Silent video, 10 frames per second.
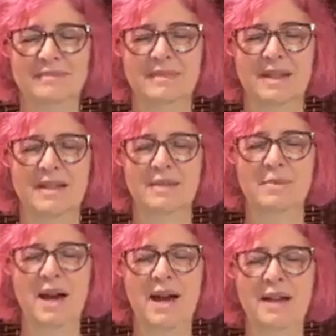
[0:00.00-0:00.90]

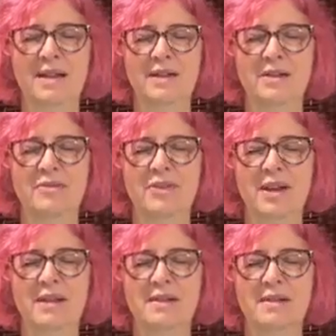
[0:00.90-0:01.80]
Smile on our
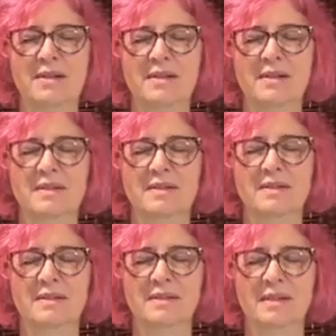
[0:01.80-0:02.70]
face.
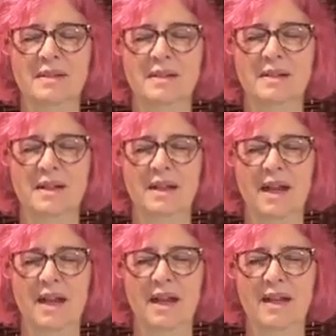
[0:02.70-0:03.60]

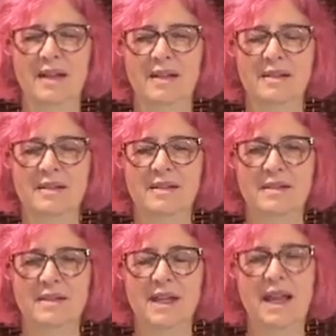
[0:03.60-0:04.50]
And
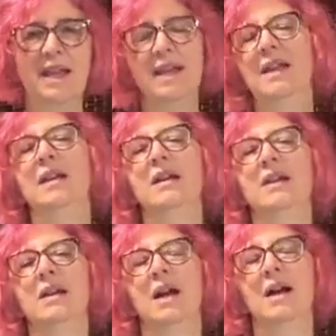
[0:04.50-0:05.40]
today,
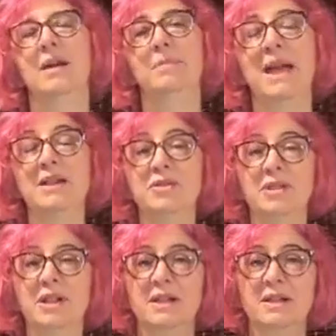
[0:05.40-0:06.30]
Master
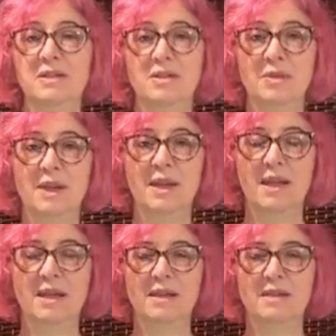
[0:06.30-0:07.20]
Lin is doing
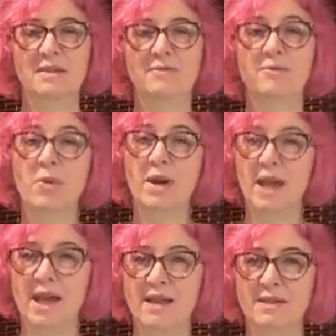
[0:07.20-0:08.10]
his
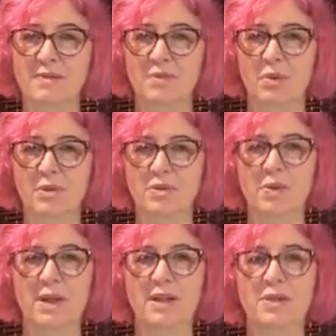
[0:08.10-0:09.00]
forecast for
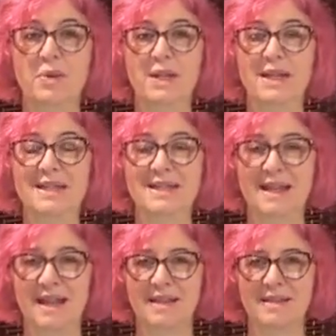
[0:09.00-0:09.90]

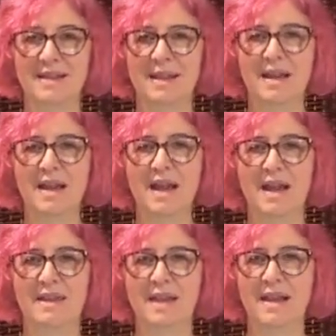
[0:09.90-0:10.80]
2026,
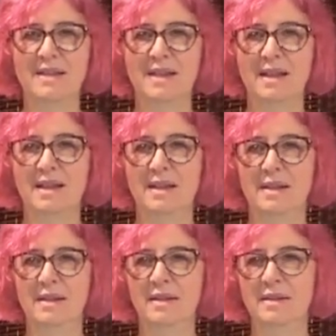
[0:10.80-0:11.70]
and that's
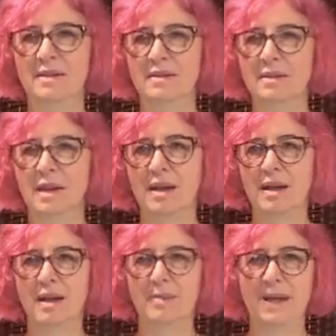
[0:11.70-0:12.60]
in
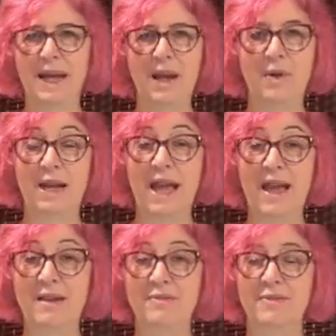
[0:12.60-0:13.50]
about an hour and a half.